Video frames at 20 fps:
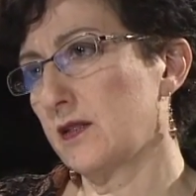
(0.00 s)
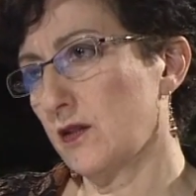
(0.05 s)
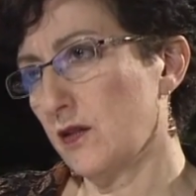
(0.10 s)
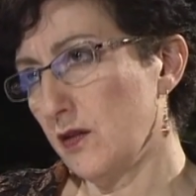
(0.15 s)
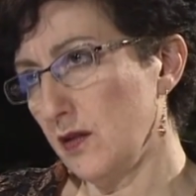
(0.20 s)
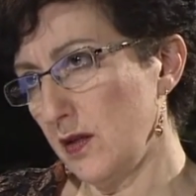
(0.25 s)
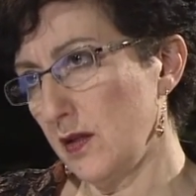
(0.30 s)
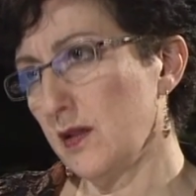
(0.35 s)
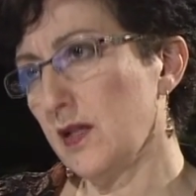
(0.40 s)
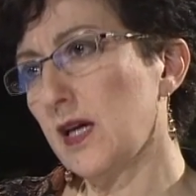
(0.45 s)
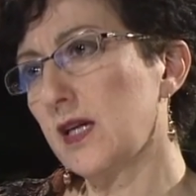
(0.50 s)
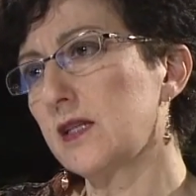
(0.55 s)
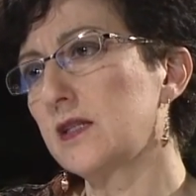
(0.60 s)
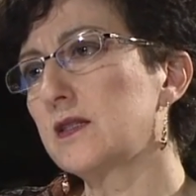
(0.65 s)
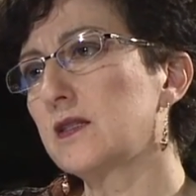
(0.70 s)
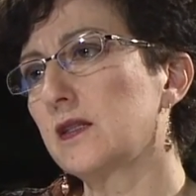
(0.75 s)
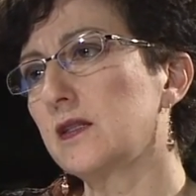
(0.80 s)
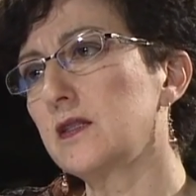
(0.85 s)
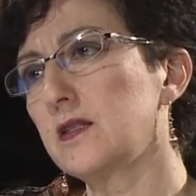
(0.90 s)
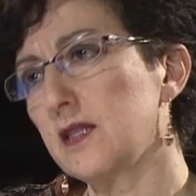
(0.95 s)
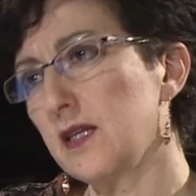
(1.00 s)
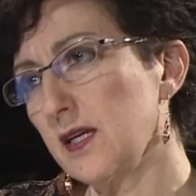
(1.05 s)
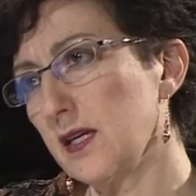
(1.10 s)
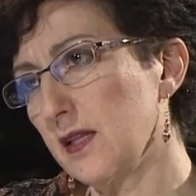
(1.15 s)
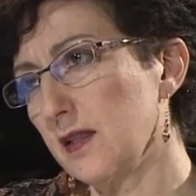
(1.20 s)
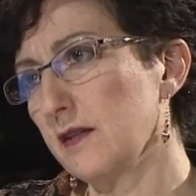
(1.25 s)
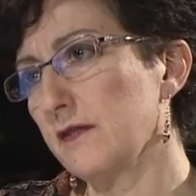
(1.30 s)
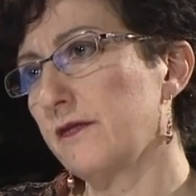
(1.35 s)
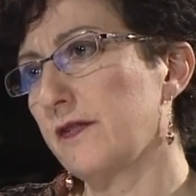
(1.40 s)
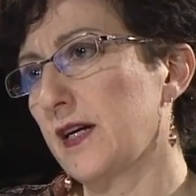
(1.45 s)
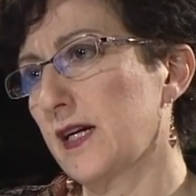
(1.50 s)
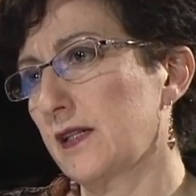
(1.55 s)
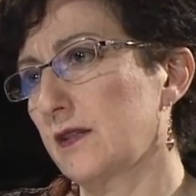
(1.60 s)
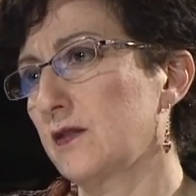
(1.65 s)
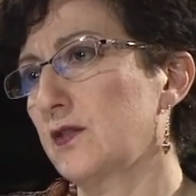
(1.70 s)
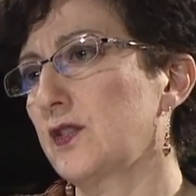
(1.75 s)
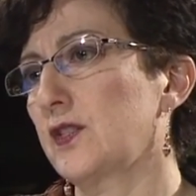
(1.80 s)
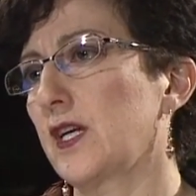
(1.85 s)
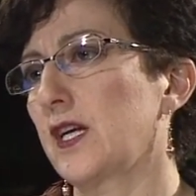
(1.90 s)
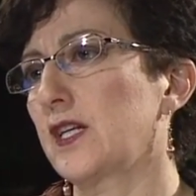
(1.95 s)
that is indeed the final
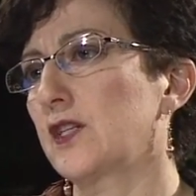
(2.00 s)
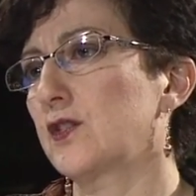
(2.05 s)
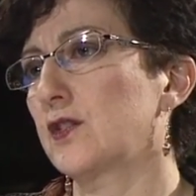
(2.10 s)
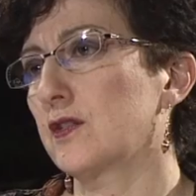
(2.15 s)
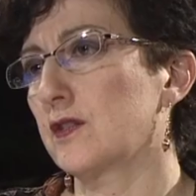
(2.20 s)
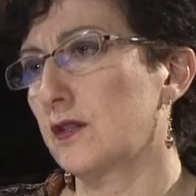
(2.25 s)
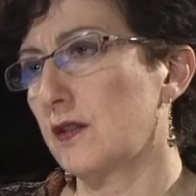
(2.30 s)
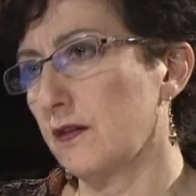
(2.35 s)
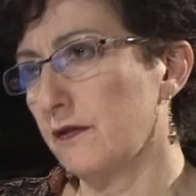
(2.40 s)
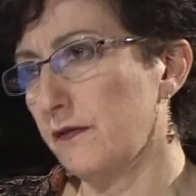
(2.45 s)
stages, the